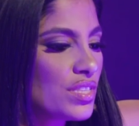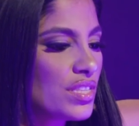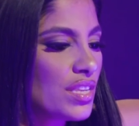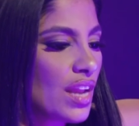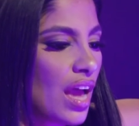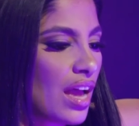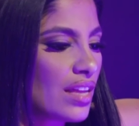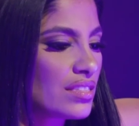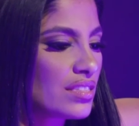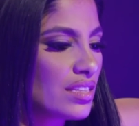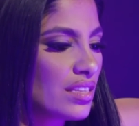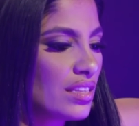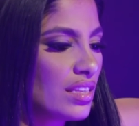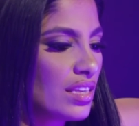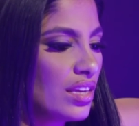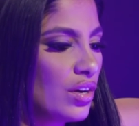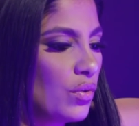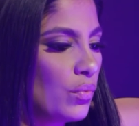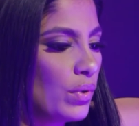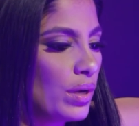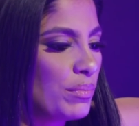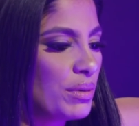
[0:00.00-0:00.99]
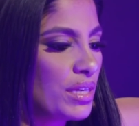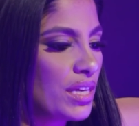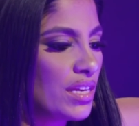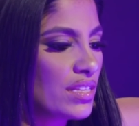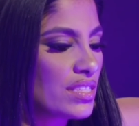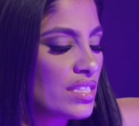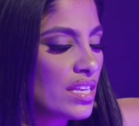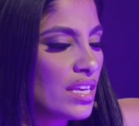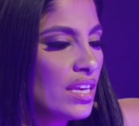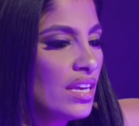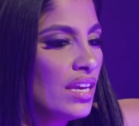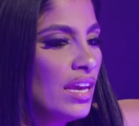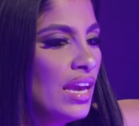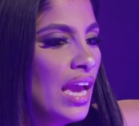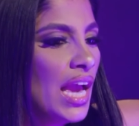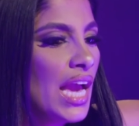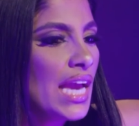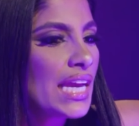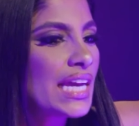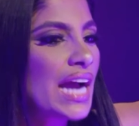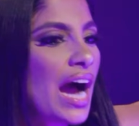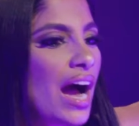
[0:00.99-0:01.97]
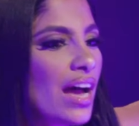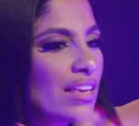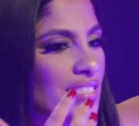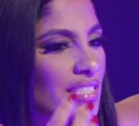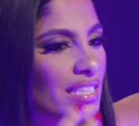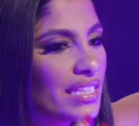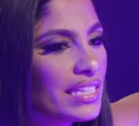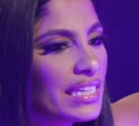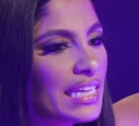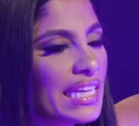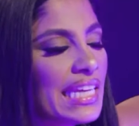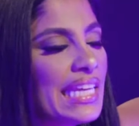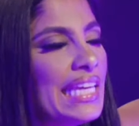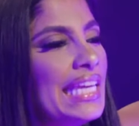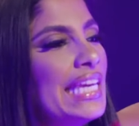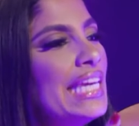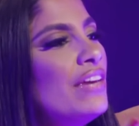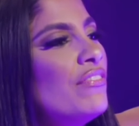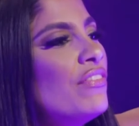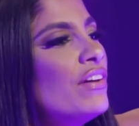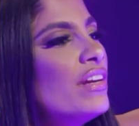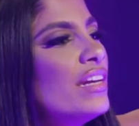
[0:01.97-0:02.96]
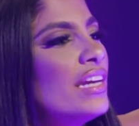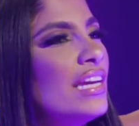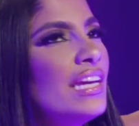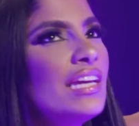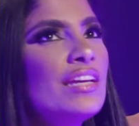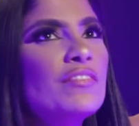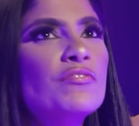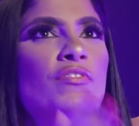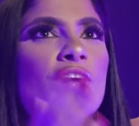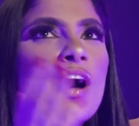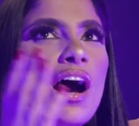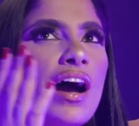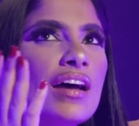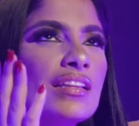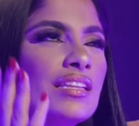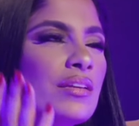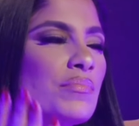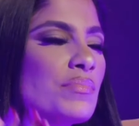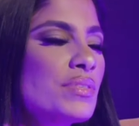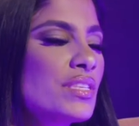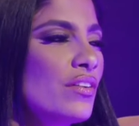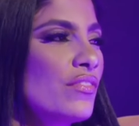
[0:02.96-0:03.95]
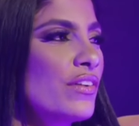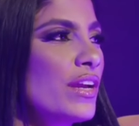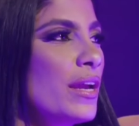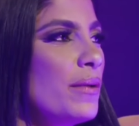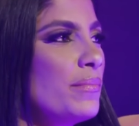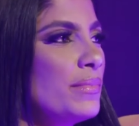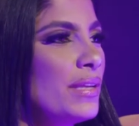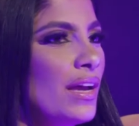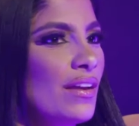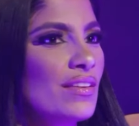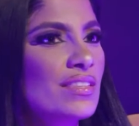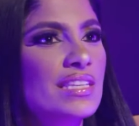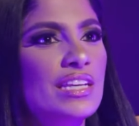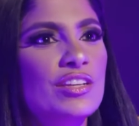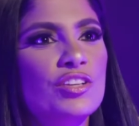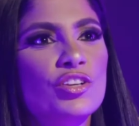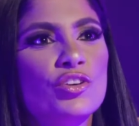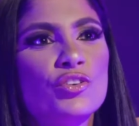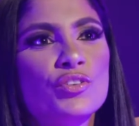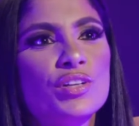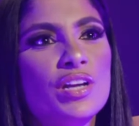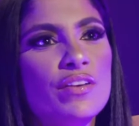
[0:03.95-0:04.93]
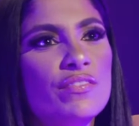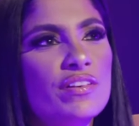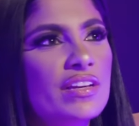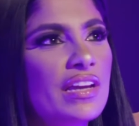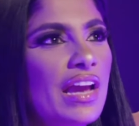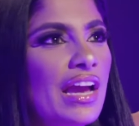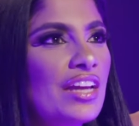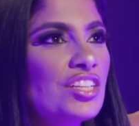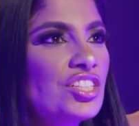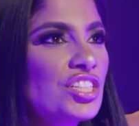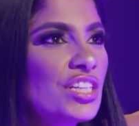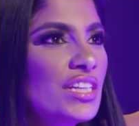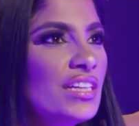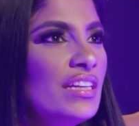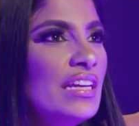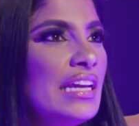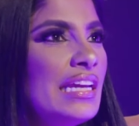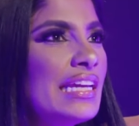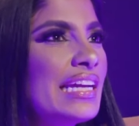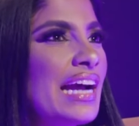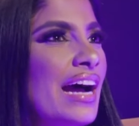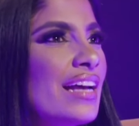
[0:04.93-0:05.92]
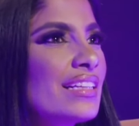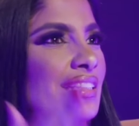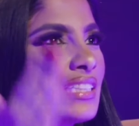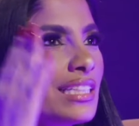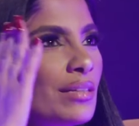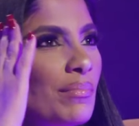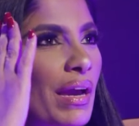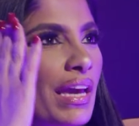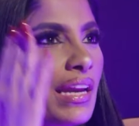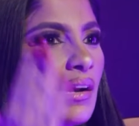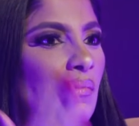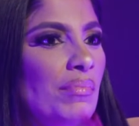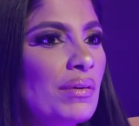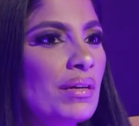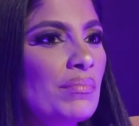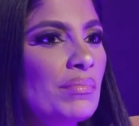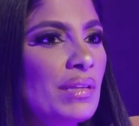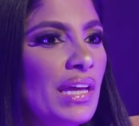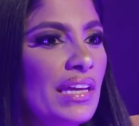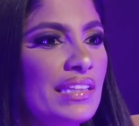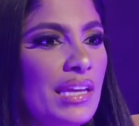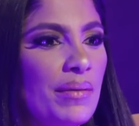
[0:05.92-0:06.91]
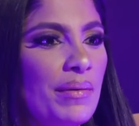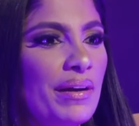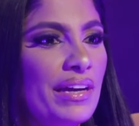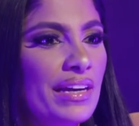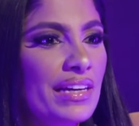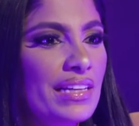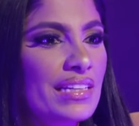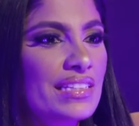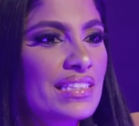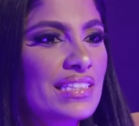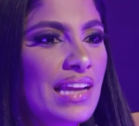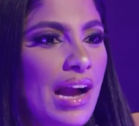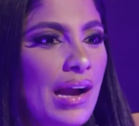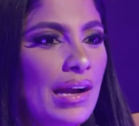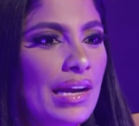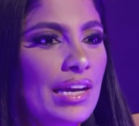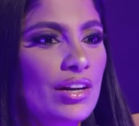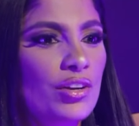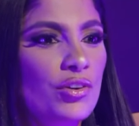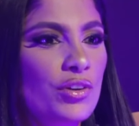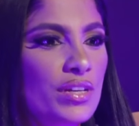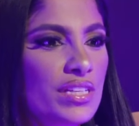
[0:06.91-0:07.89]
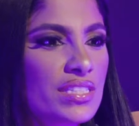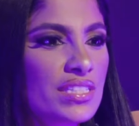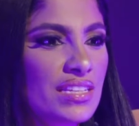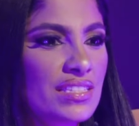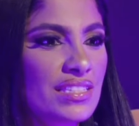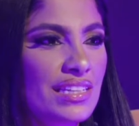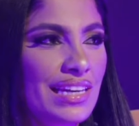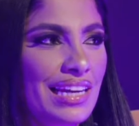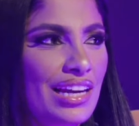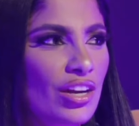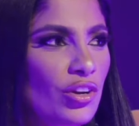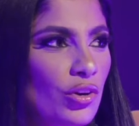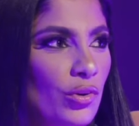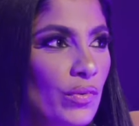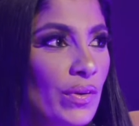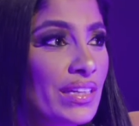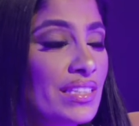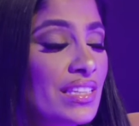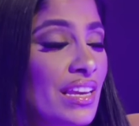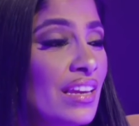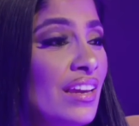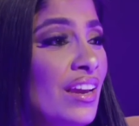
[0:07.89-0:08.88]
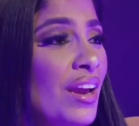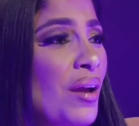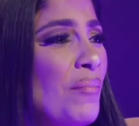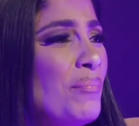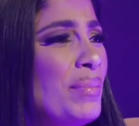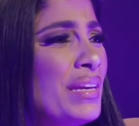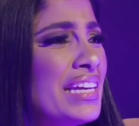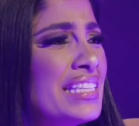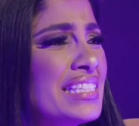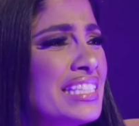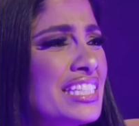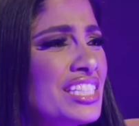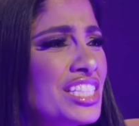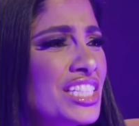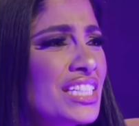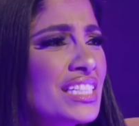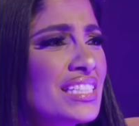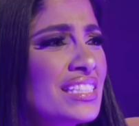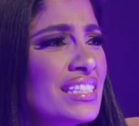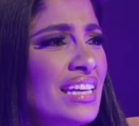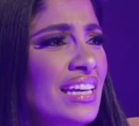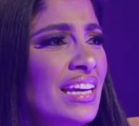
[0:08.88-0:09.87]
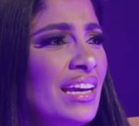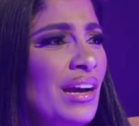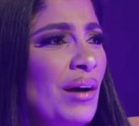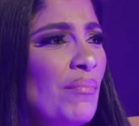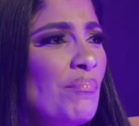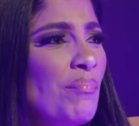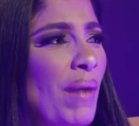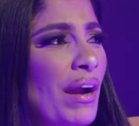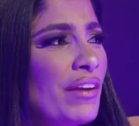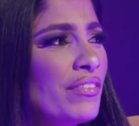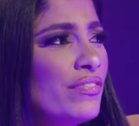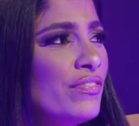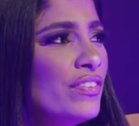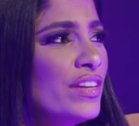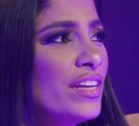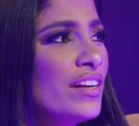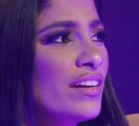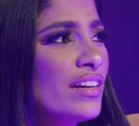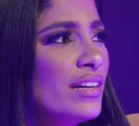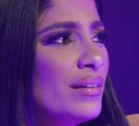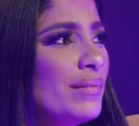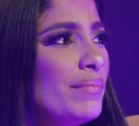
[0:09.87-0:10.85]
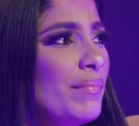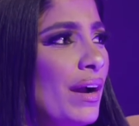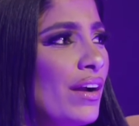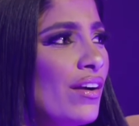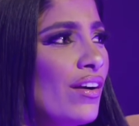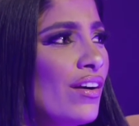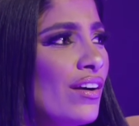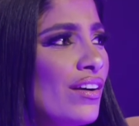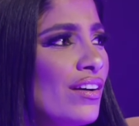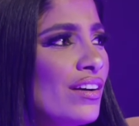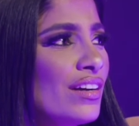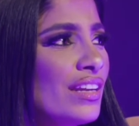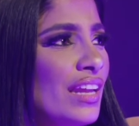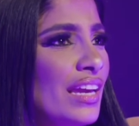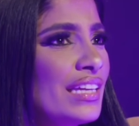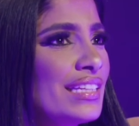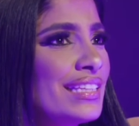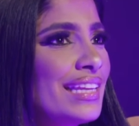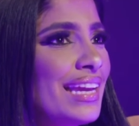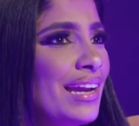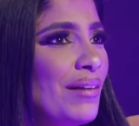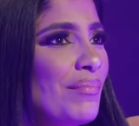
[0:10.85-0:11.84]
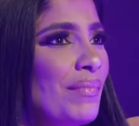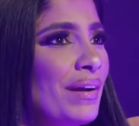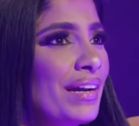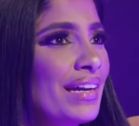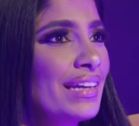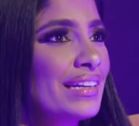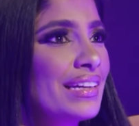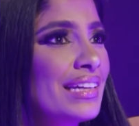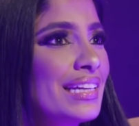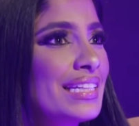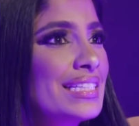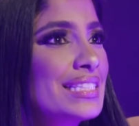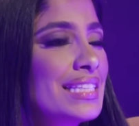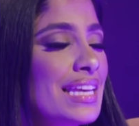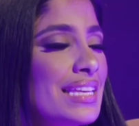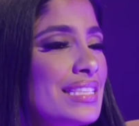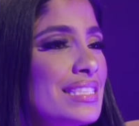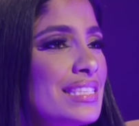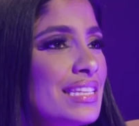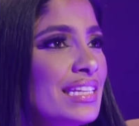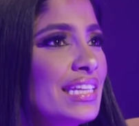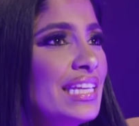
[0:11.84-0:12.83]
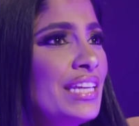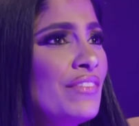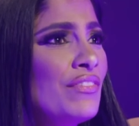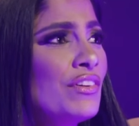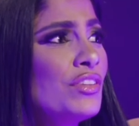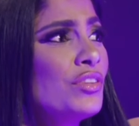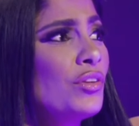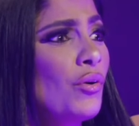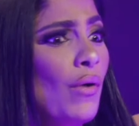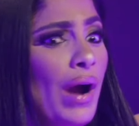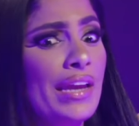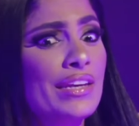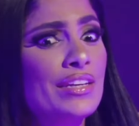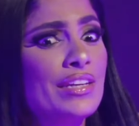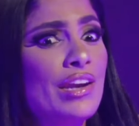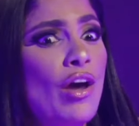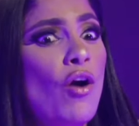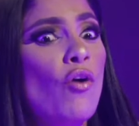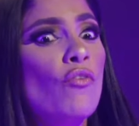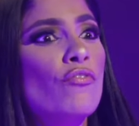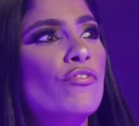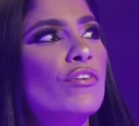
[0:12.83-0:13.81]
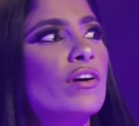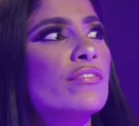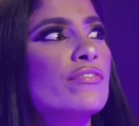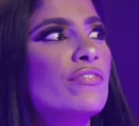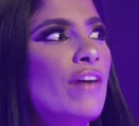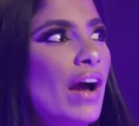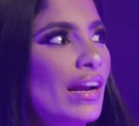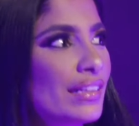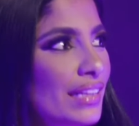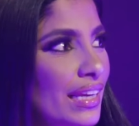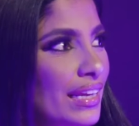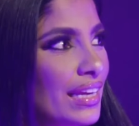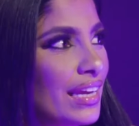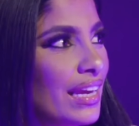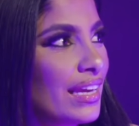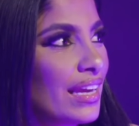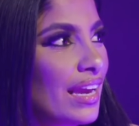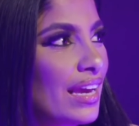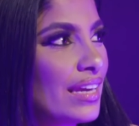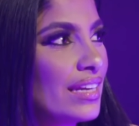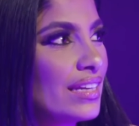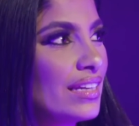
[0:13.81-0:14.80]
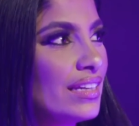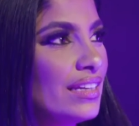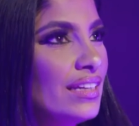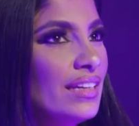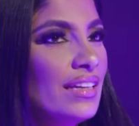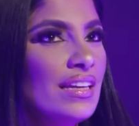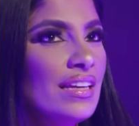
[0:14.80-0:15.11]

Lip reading: not to deal with, because constantly, even if God himself came down and said, you'll never catch it, constantly in my head, I'm going to be like, damn, I gotta go get tested. I gotta go get tested. Because it's just my fear in my heart, like, damn, I gotta get tested. Even though I know for a fact I can't get it,